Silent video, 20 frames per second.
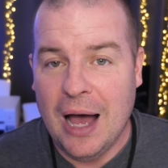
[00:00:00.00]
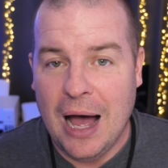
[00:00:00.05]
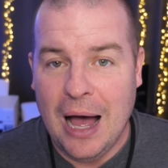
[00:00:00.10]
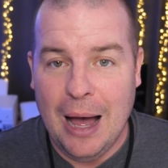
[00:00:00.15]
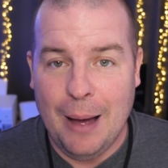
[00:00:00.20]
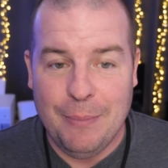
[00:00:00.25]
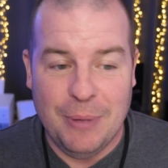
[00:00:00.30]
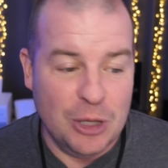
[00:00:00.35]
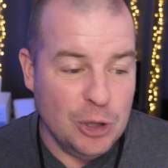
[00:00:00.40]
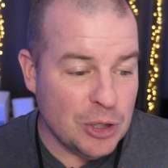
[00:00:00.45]

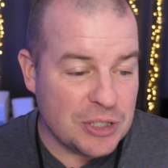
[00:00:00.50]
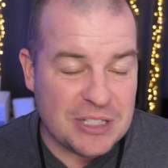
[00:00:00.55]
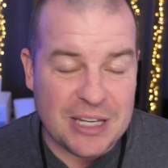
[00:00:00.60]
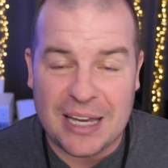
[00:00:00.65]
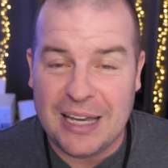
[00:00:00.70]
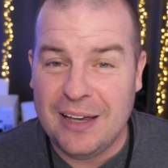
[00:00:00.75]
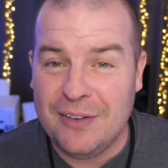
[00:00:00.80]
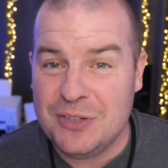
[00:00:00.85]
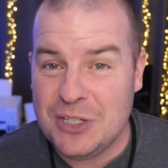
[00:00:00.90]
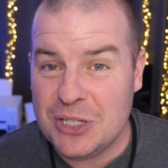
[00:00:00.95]
Um, it looks
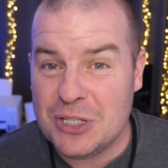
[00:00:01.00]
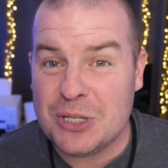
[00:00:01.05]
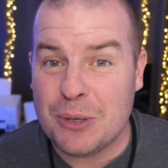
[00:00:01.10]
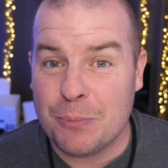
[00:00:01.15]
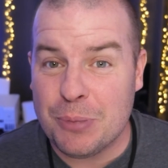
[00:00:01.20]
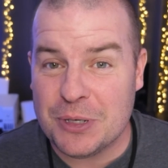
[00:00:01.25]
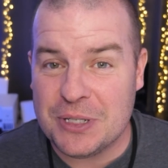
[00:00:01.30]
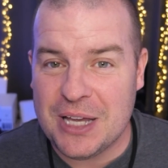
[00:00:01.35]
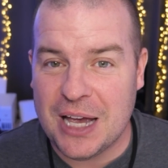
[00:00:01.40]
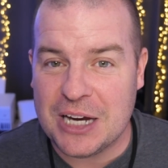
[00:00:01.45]
like it gives you
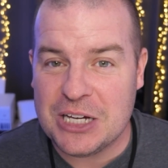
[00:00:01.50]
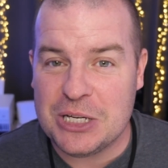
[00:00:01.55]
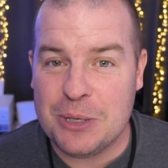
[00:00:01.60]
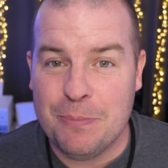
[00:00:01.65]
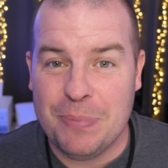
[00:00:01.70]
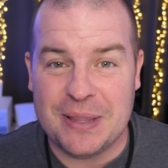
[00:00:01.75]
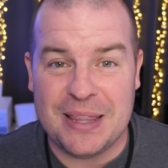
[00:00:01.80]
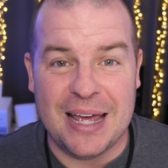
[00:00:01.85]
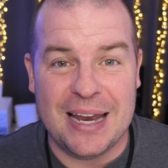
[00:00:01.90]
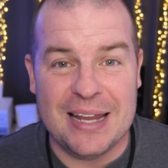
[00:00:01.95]
some protection,
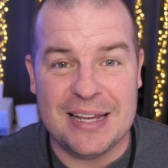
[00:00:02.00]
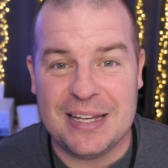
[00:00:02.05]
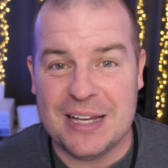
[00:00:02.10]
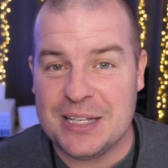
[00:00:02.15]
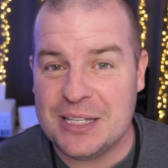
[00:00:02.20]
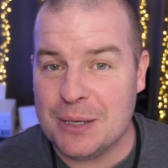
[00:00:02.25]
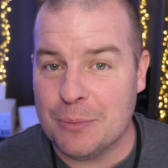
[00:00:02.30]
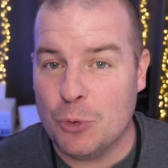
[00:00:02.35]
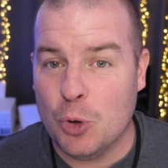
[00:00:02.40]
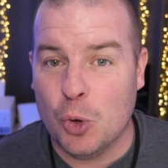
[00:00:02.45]
but then it
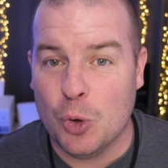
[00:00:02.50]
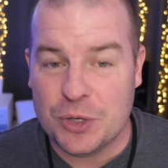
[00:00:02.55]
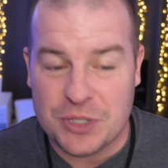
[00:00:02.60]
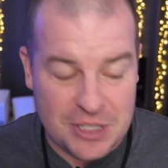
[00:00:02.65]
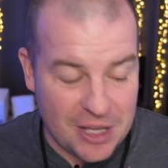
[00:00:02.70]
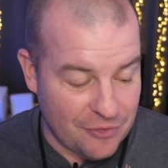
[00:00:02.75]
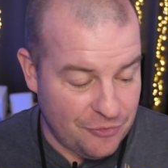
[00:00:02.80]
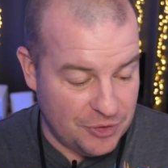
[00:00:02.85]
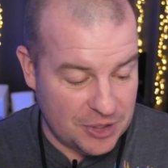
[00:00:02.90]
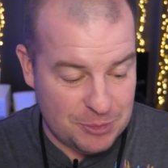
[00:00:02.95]
does some cool
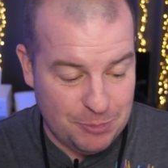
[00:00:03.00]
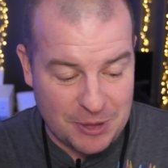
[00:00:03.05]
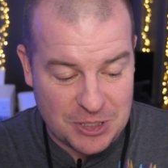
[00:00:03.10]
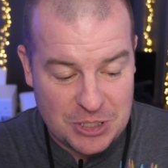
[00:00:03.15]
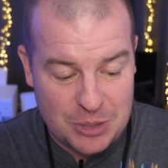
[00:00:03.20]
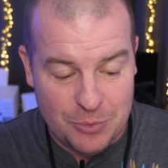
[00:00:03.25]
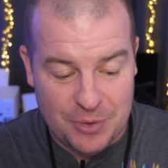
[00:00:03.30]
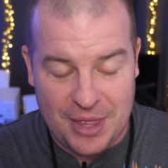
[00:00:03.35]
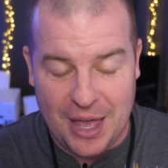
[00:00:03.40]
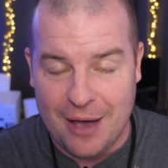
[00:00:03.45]
stuff,
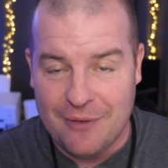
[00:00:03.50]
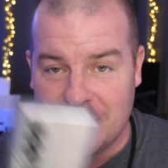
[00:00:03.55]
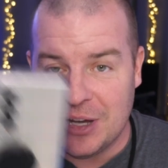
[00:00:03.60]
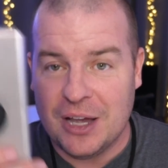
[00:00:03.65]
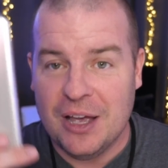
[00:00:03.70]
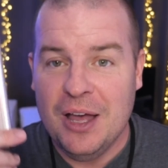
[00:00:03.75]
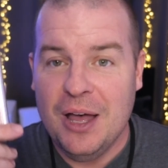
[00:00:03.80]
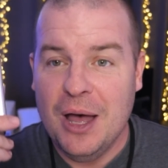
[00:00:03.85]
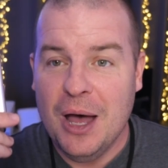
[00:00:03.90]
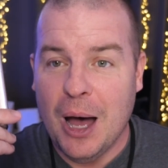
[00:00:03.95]
especially with
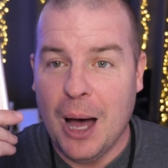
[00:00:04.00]
having